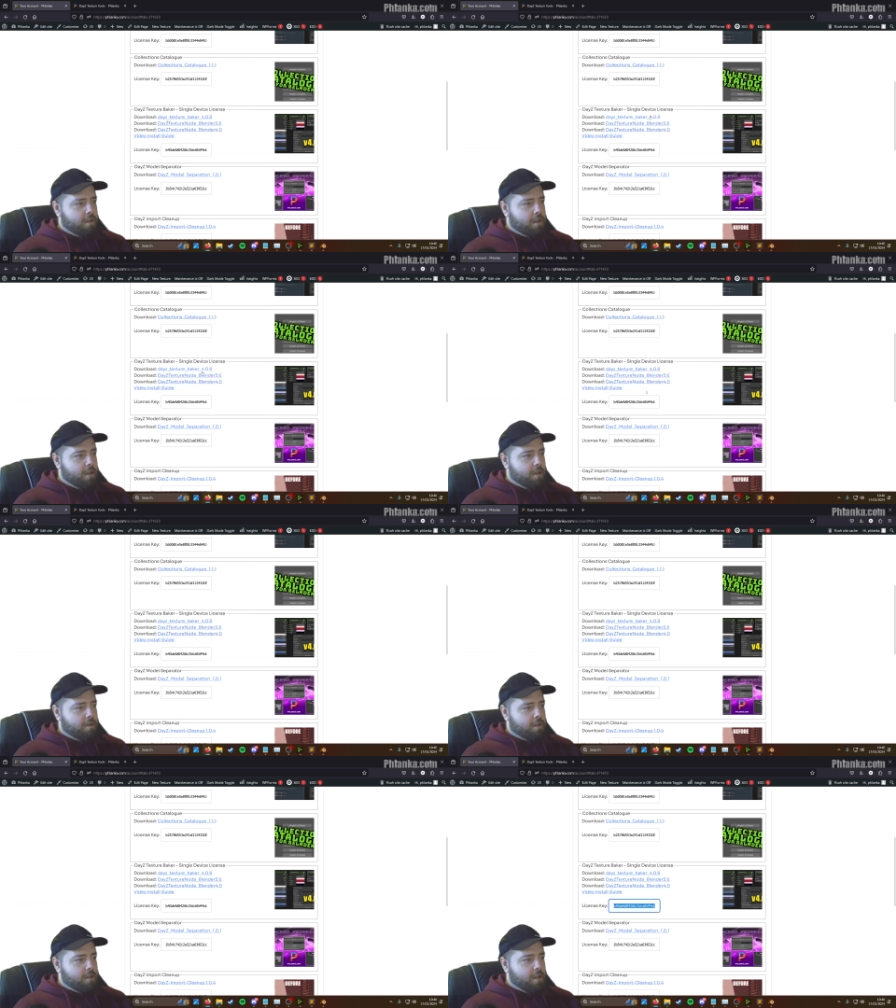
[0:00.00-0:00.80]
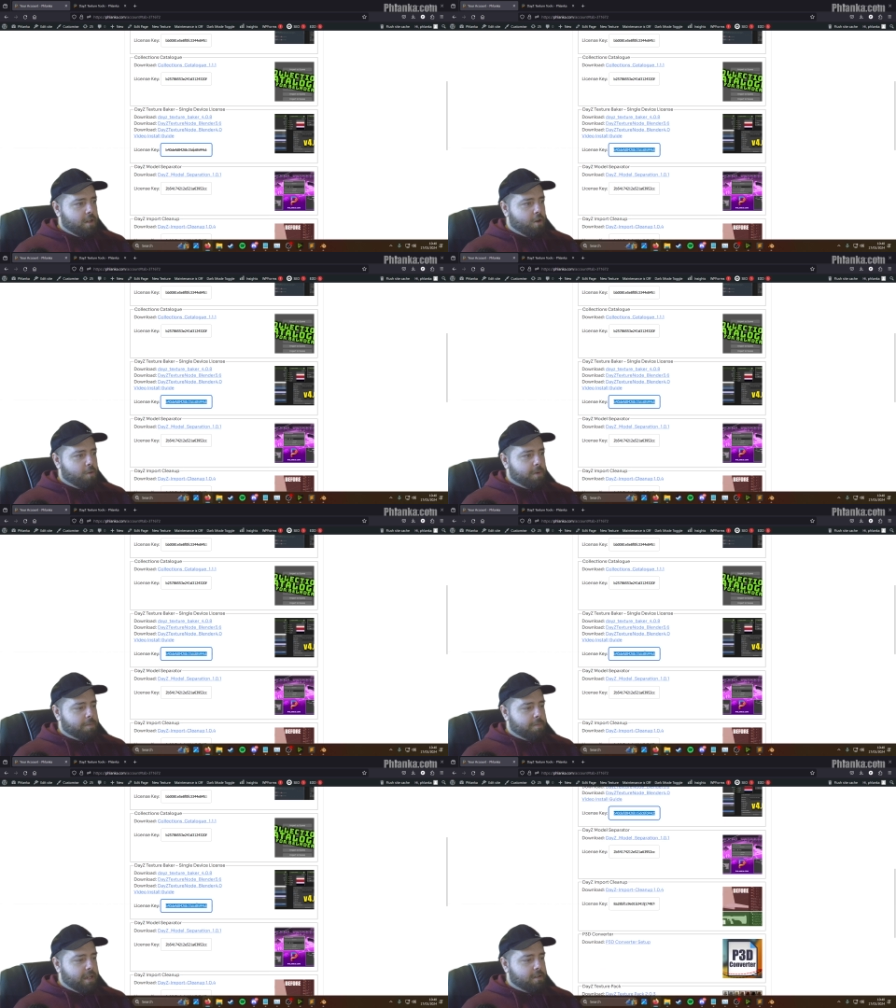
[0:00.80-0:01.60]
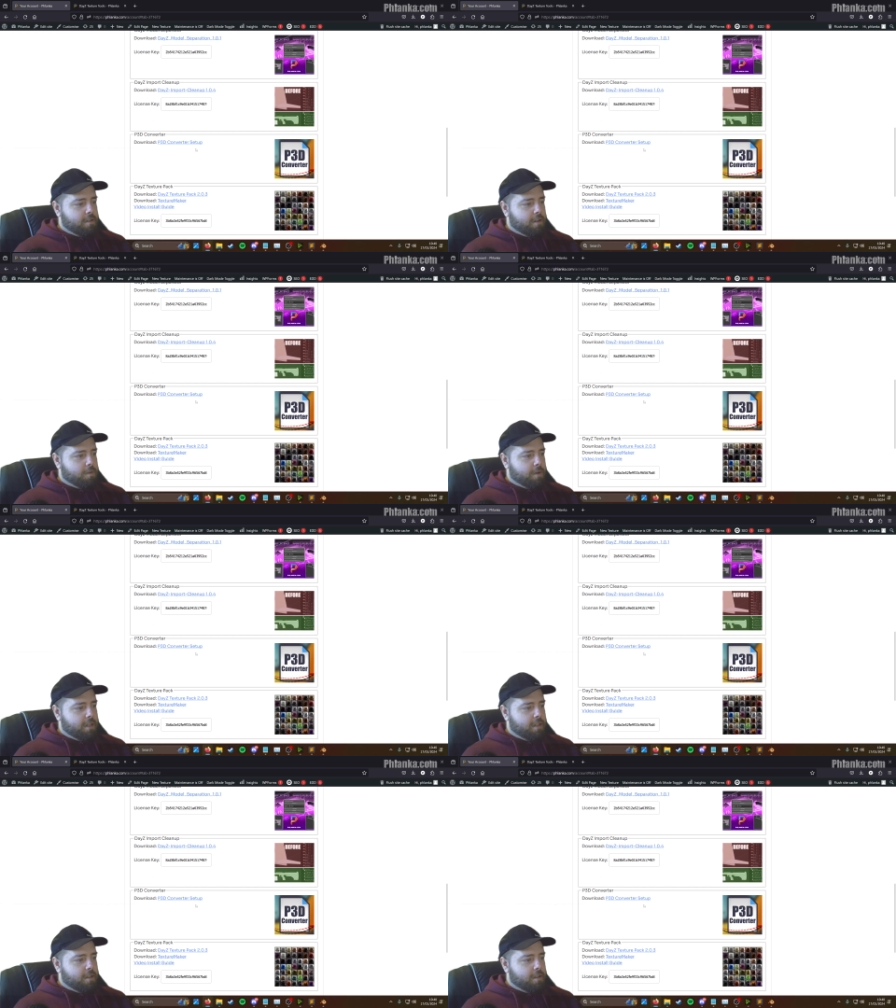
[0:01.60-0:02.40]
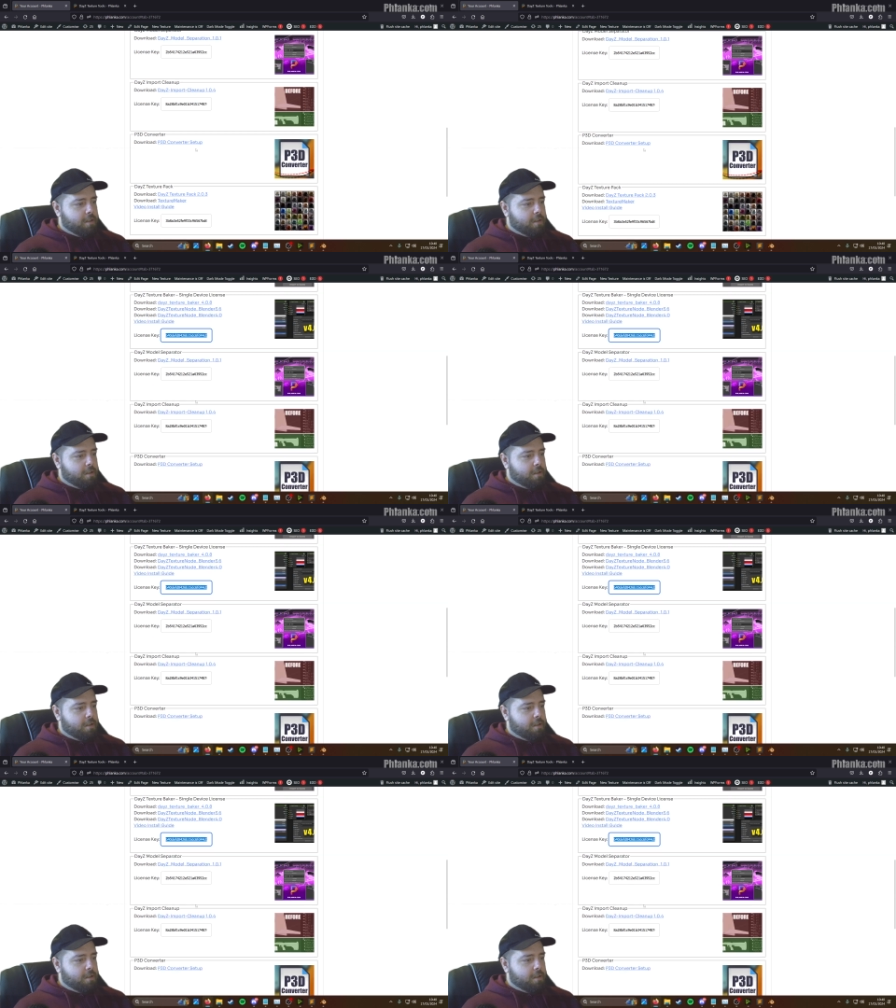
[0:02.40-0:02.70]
Uh, I hope I didn't paste the other one in there.